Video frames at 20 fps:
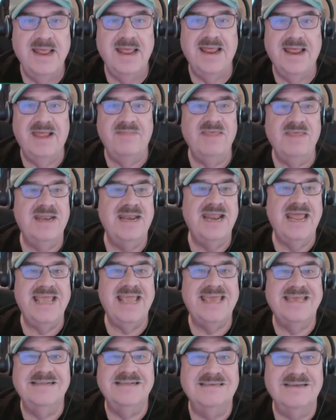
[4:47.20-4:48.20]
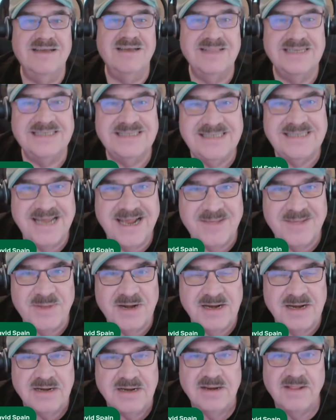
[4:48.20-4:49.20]
and then they killed all the
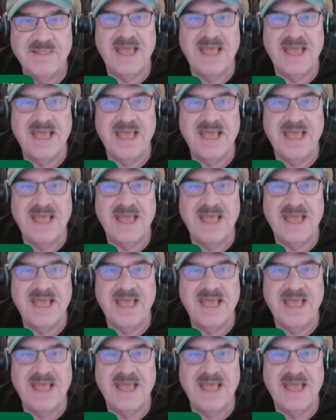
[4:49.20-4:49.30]
salmon.